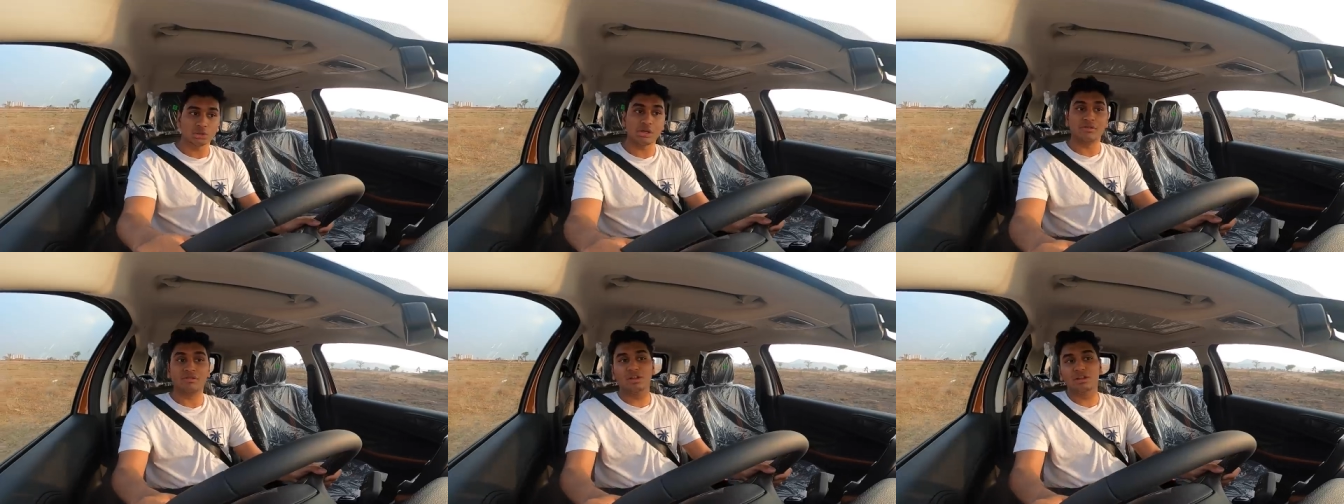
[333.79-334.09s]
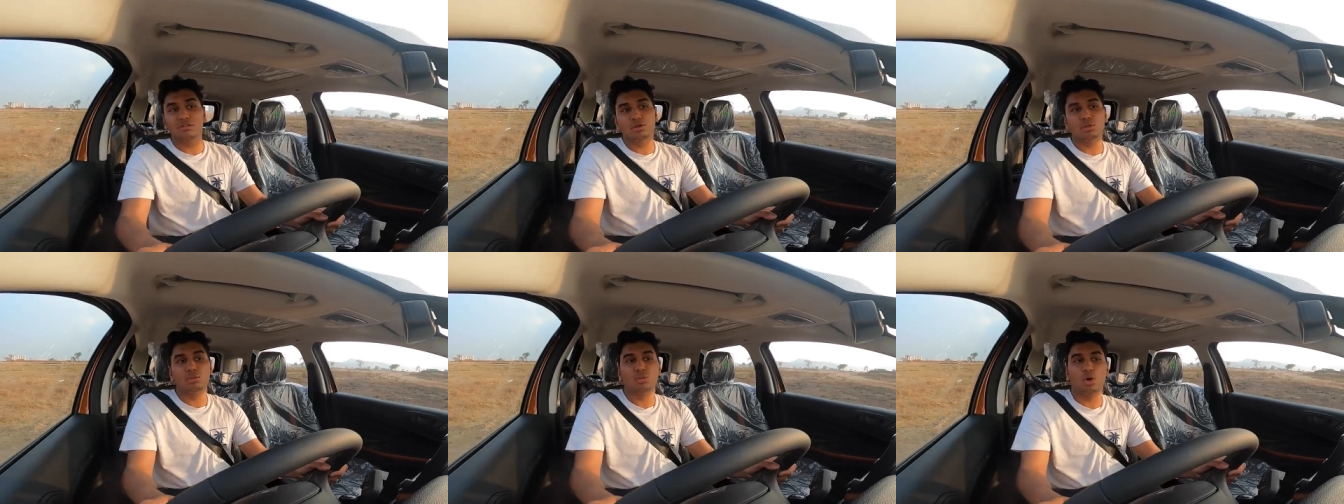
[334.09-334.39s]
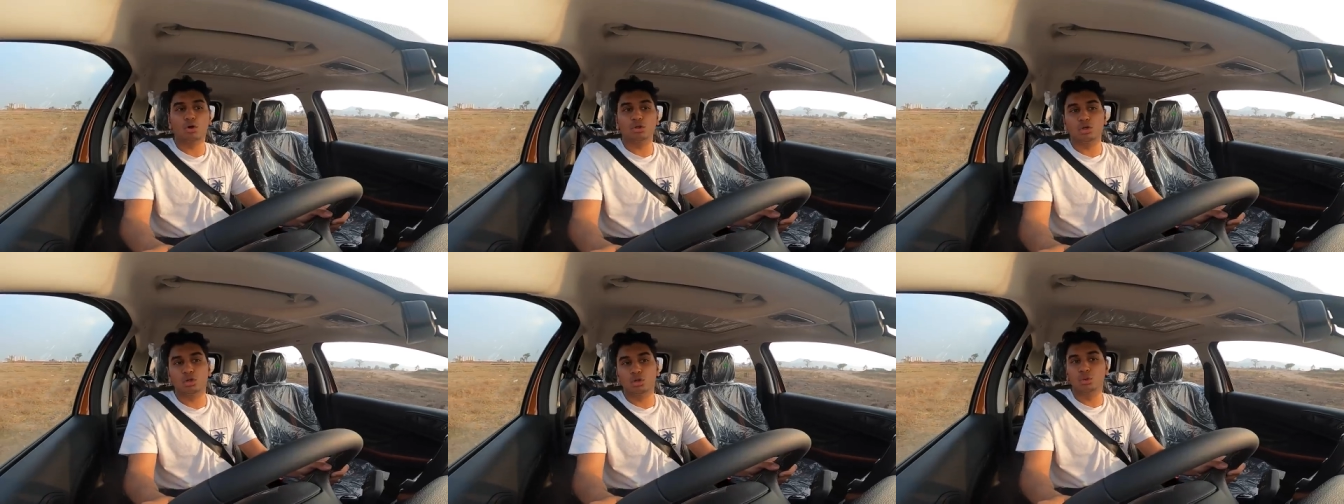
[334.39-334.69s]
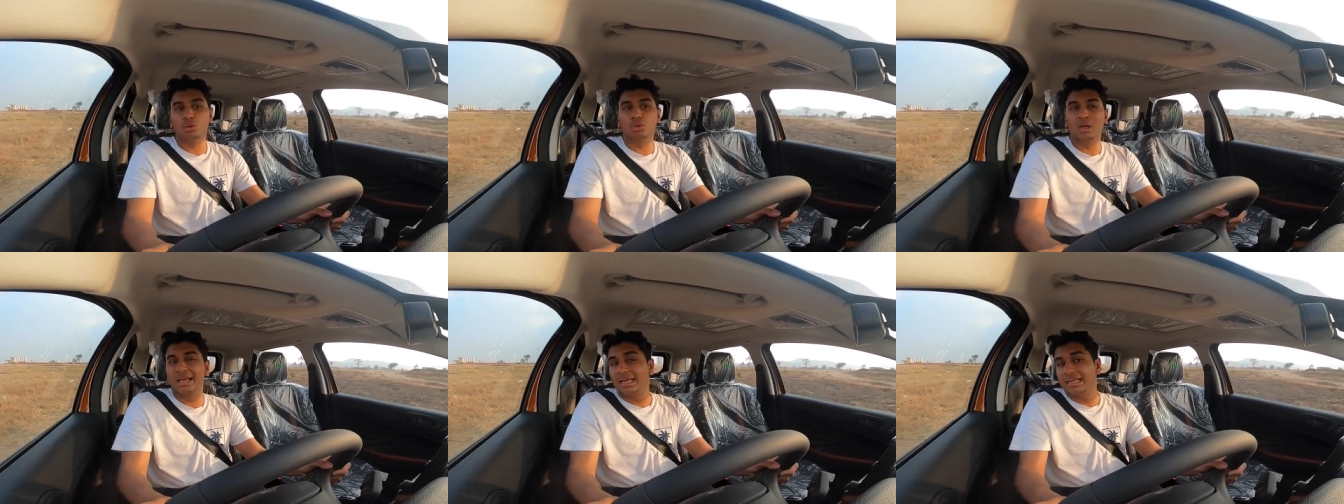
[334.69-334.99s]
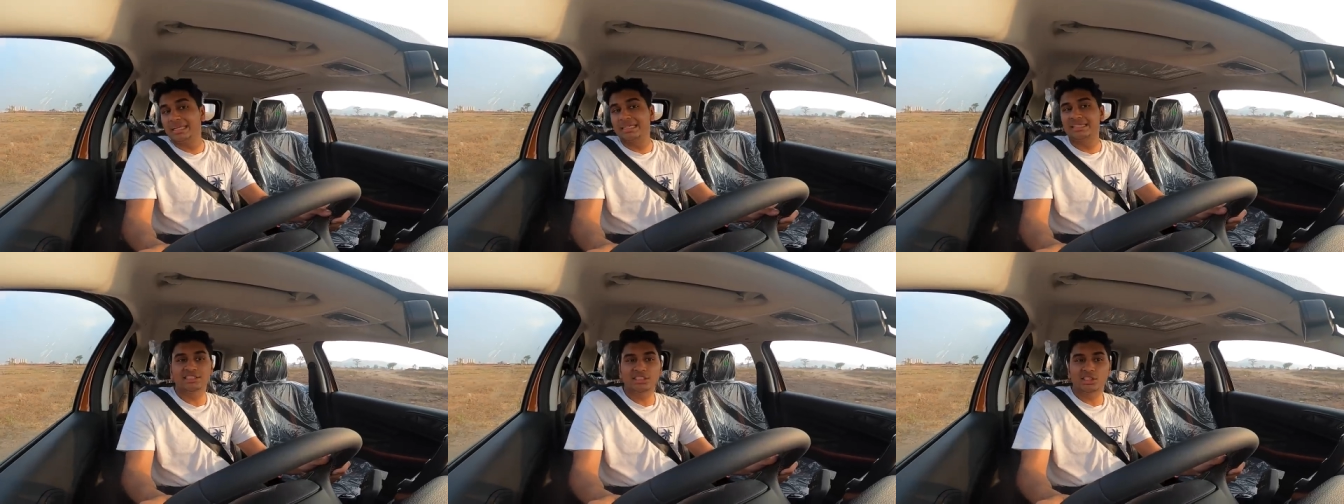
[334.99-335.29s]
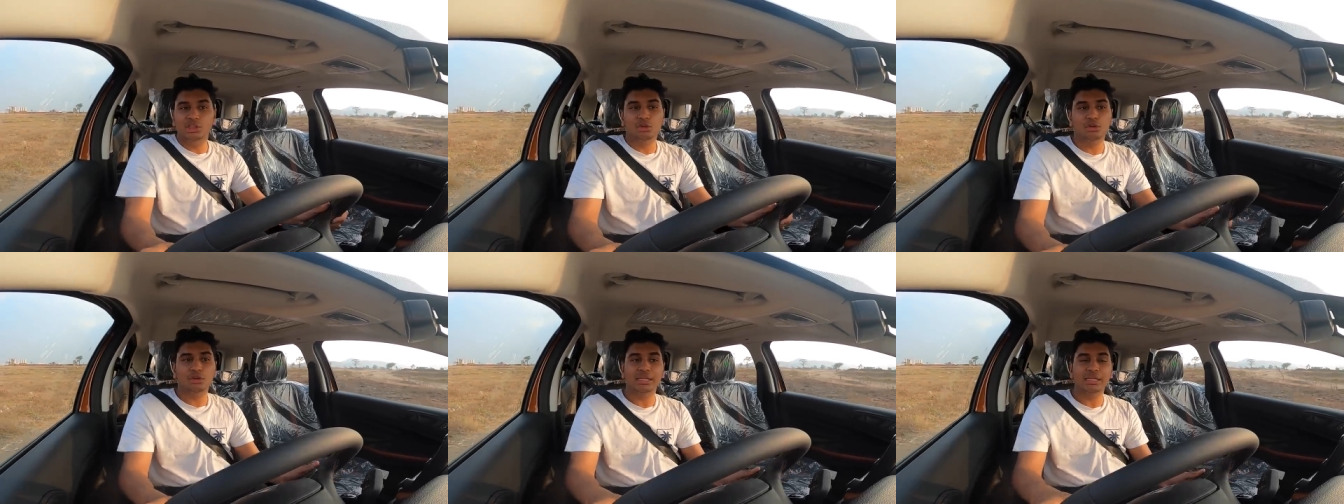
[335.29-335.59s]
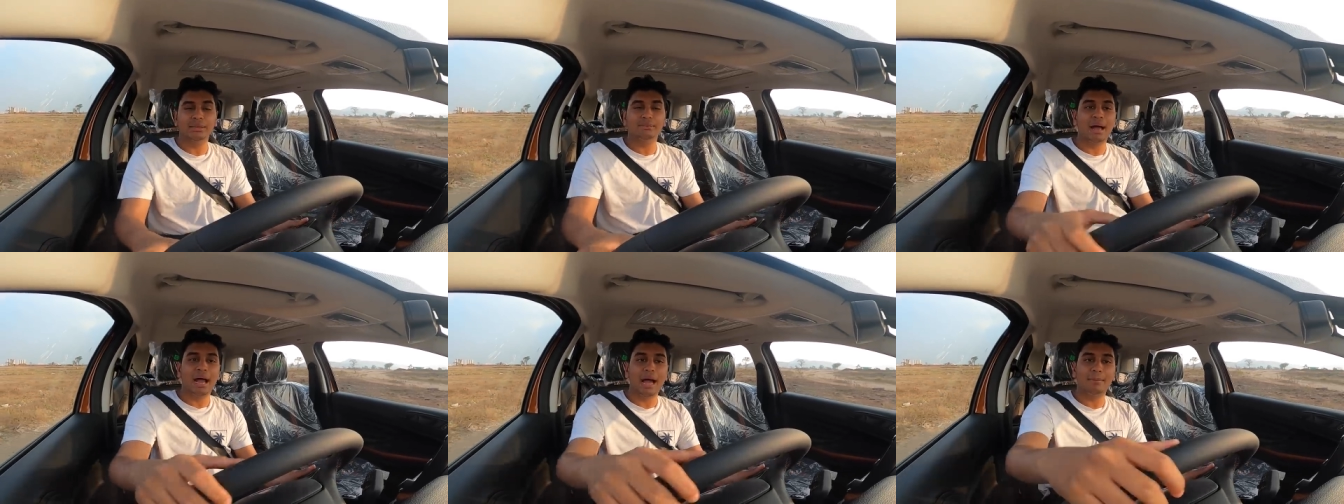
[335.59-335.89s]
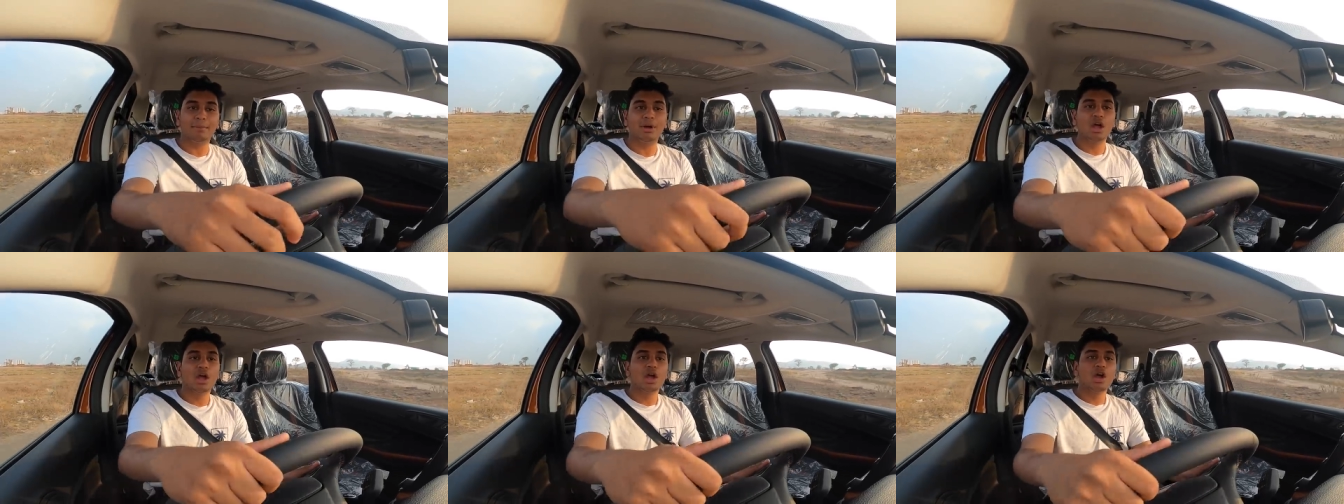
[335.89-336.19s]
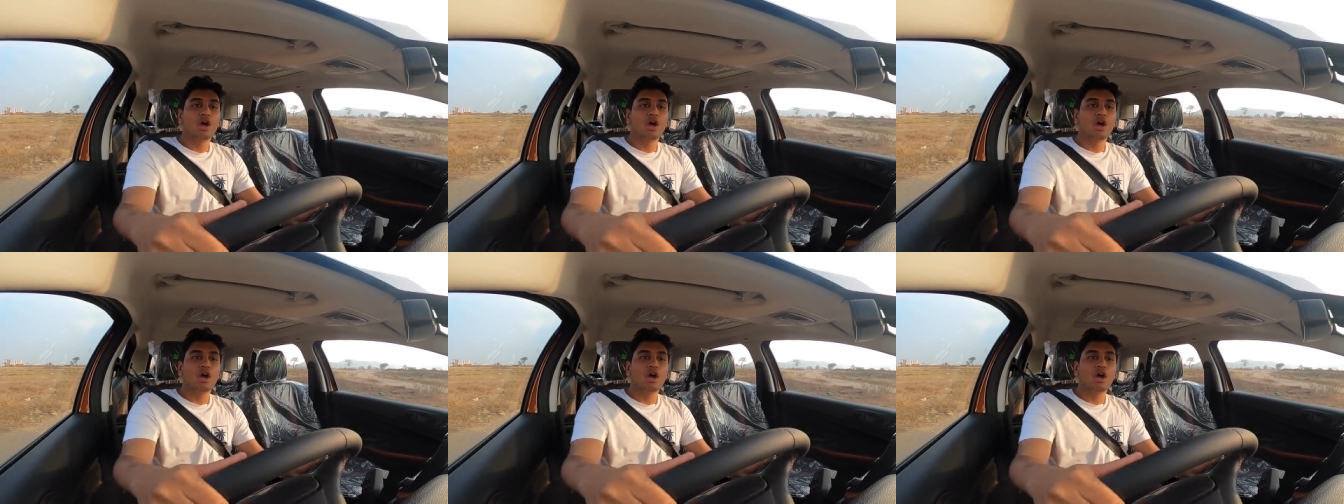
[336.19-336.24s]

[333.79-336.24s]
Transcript: so even if you want to do like an ECU remap